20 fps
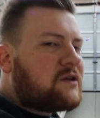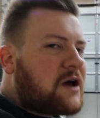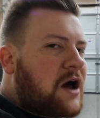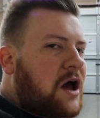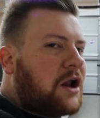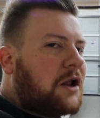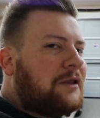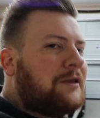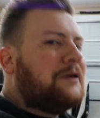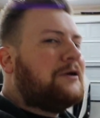
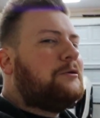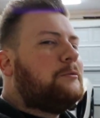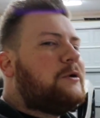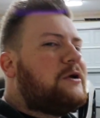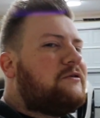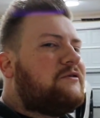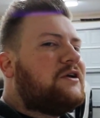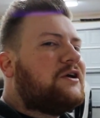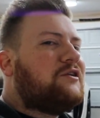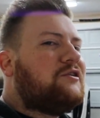got a little bit
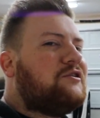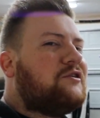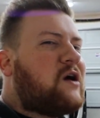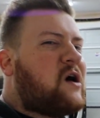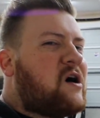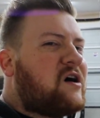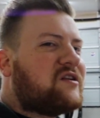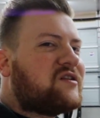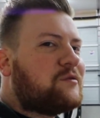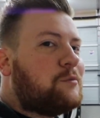of an
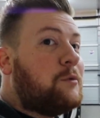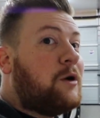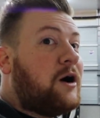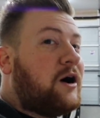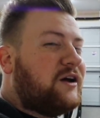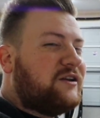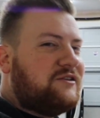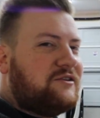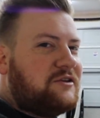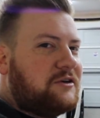exhaust
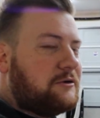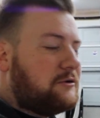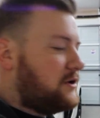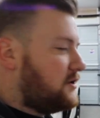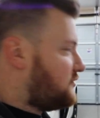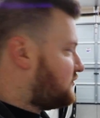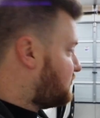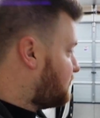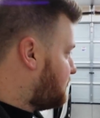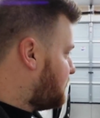mod to
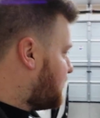it, so